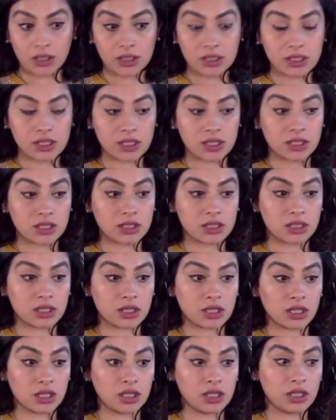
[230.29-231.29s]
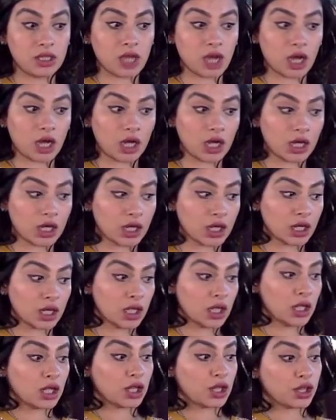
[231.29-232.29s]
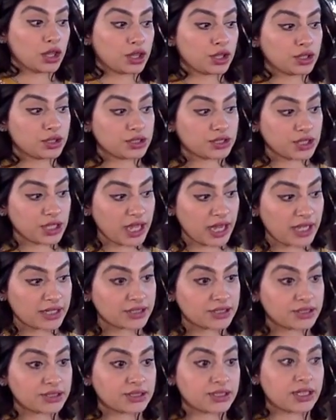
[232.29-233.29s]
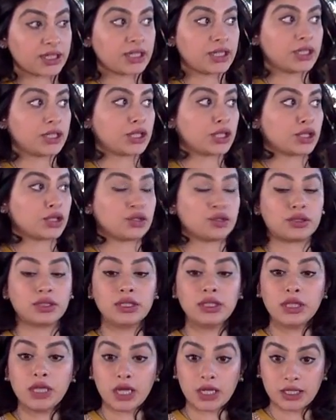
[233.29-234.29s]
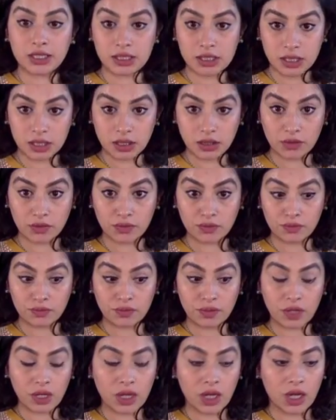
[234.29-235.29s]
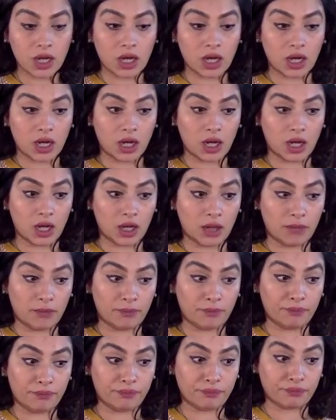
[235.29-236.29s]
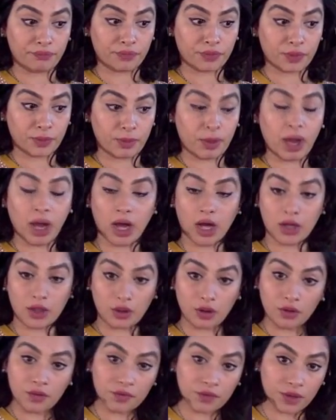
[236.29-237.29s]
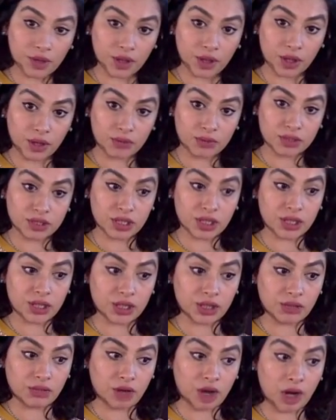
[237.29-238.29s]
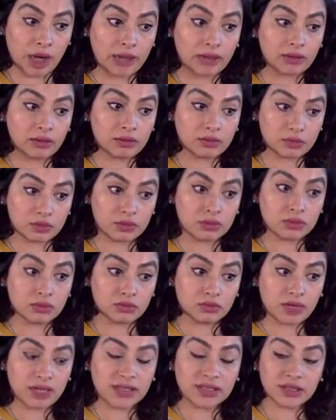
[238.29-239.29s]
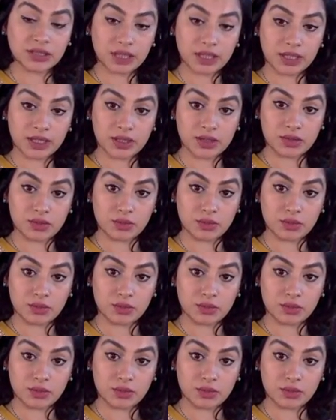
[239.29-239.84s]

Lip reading: This is the young, enthusiastic, creative part of Virgo, which I think quite resonates